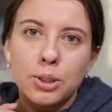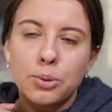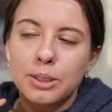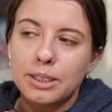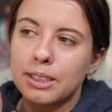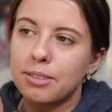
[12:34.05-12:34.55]

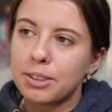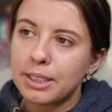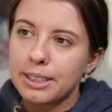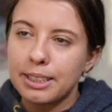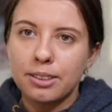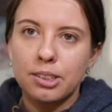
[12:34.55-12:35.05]
And then
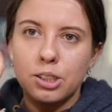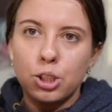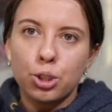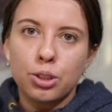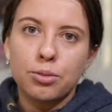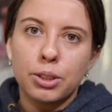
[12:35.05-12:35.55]
everything else is
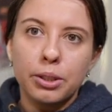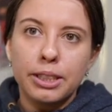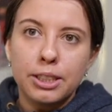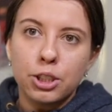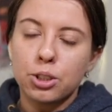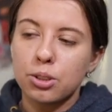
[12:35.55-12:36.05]
just
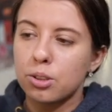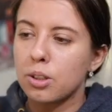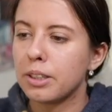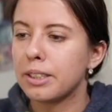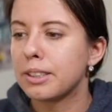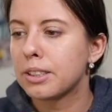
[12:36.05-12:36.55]
variations on
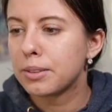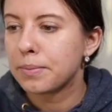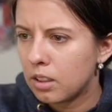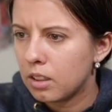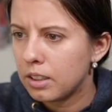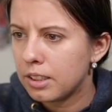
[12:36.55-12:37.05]
it.
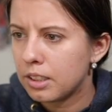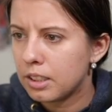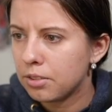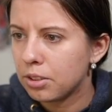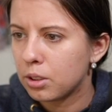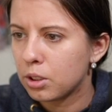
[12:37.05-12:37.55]
It's
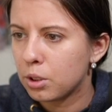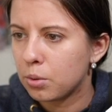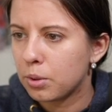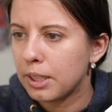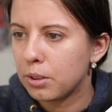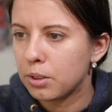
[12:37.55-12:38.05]
difficult to
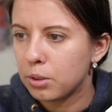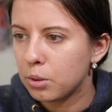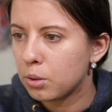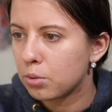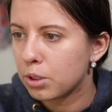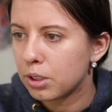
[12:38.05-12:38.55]
rank on Google
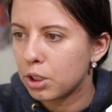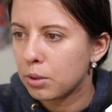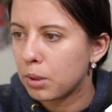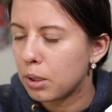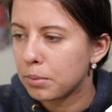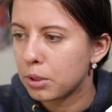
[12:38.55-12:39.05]
for such a
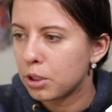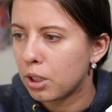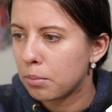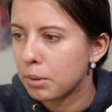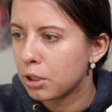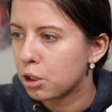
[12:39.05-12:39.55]
popular
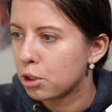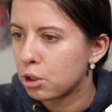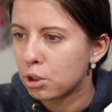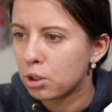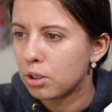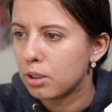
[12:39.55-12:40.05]
topic.
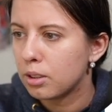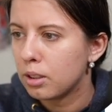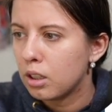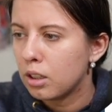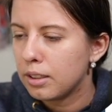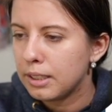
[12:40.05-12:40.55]
Sure.
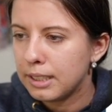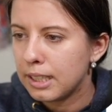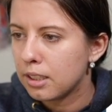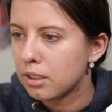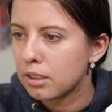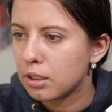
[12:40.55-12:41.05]

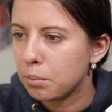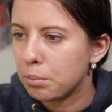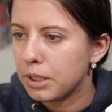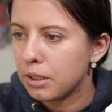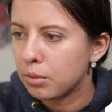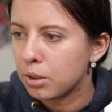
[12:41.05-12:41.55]
Yes,
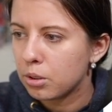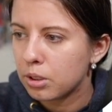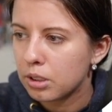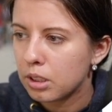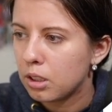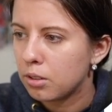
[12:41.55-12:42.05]
competing with
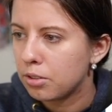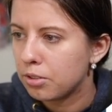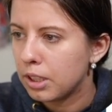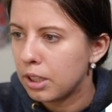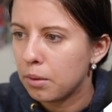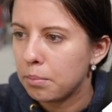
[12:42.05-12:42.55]
yourself,
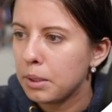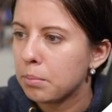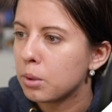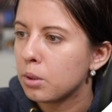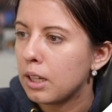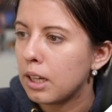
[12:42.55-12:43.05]
fair.
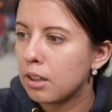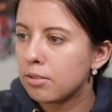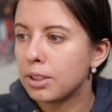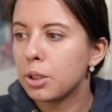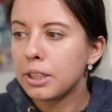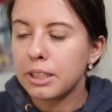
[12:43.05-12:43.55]
People have
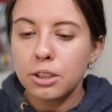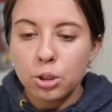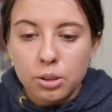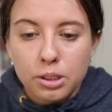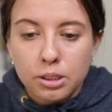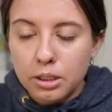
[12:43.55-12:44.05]
varying
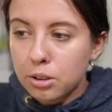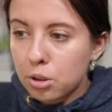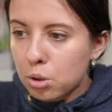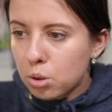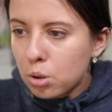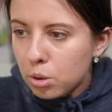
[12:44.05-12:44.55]
interests and
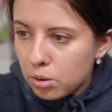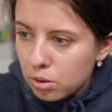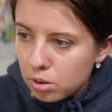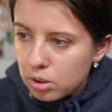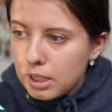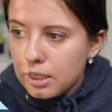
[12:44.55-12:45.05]

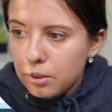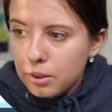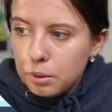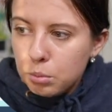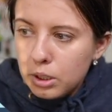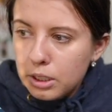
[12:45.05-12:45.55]
concerns and create
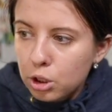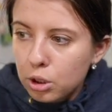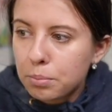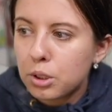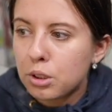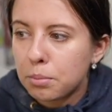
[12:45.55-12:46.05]
more entry
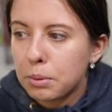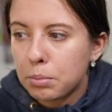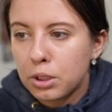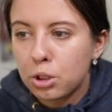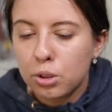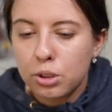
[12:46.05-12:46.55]
points for people
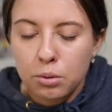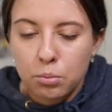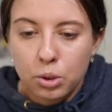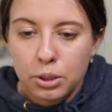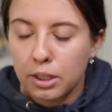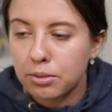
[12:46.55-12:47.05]
interested in what
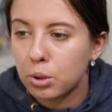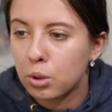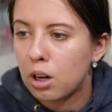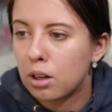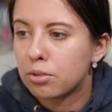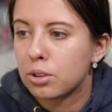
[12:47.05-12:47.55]
you have to
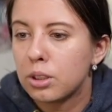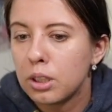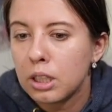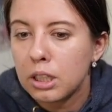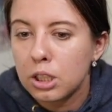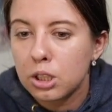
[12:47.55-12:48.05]
offer.
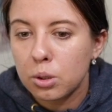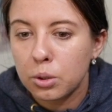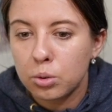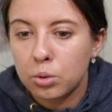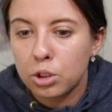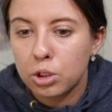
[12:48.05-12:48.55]
So
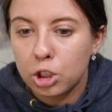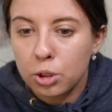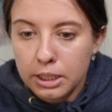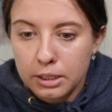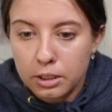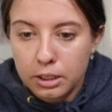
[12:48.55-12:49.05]
you're trying
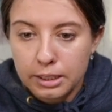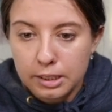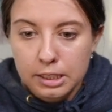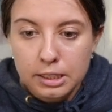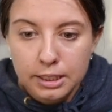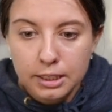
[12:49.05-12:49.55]
to target
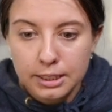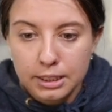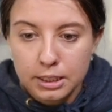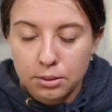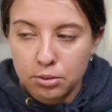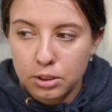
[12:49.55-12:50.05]
slightly
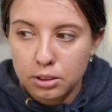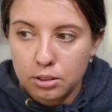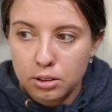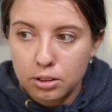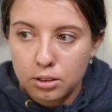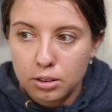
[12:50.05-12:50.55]

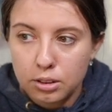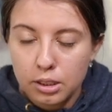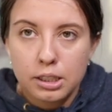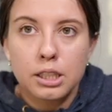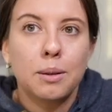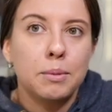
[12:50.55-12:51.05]
different
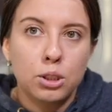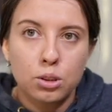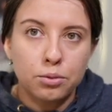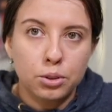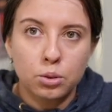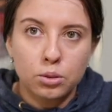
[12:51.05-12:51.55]
segments of
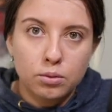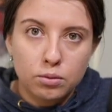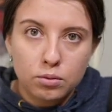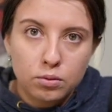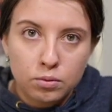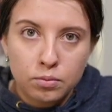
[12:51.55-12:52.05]
your
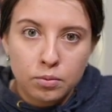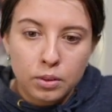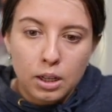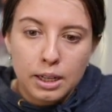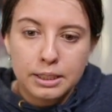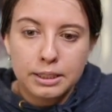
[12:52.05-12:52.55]

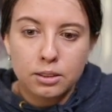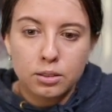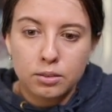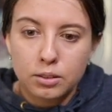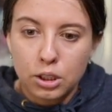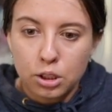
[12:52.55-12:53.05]
ideal
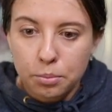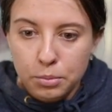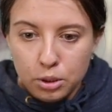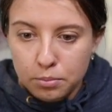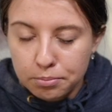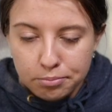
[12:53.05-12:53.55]

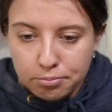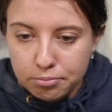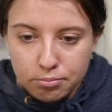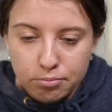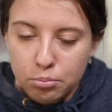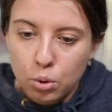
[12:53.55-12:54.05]
customer
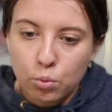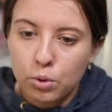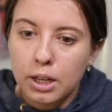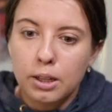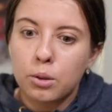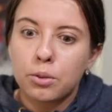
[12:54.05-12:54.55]

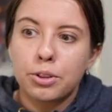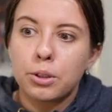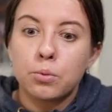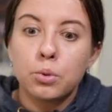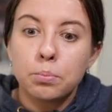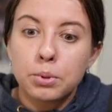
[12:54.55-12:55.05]
profile of the
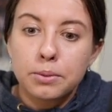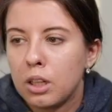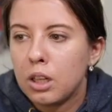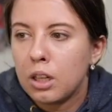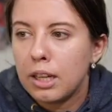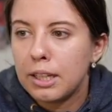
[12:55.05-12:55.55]
group
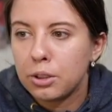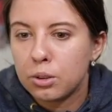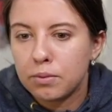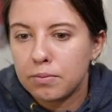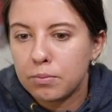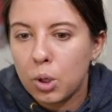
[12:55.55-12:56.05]
and your
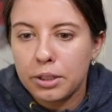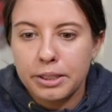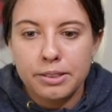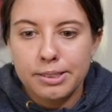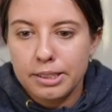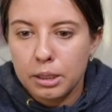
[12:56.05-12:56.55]
audience
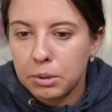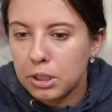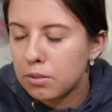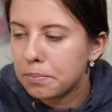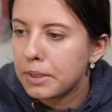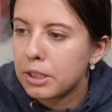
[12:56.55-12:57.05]
segments,
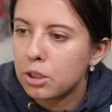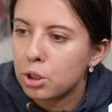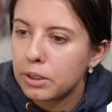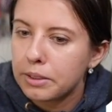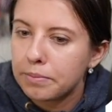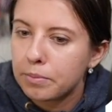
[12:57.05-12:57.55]

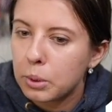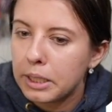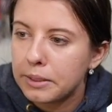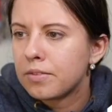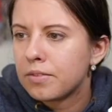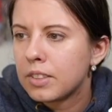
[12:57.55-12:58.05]
essentially, right?
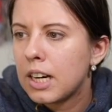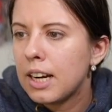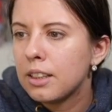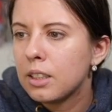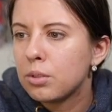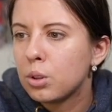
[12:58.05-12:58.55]

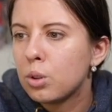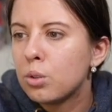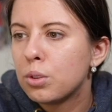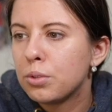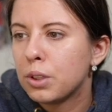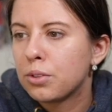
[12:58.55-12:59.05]
High-level
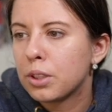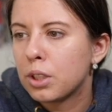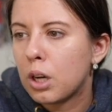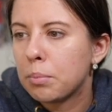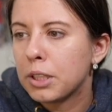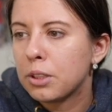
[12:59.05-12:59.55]
overview of the
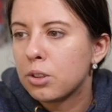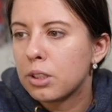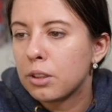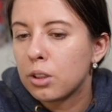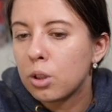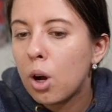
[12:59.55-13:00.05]
topic using
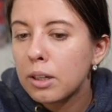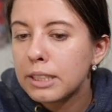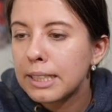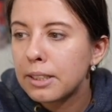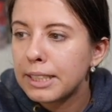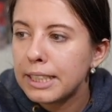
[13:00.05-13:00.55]
the
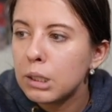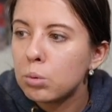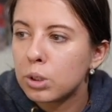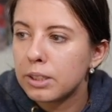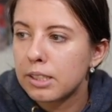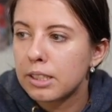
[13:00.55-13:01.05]
long-tail
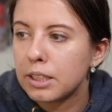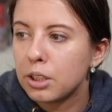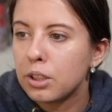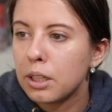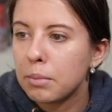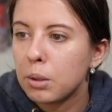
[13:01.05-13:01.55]
keywords that you
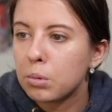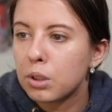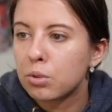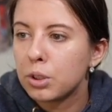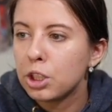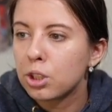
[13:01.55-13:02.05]
came up with
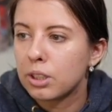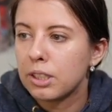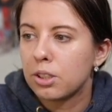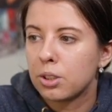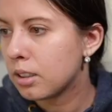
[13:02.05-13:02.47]
for each cluster.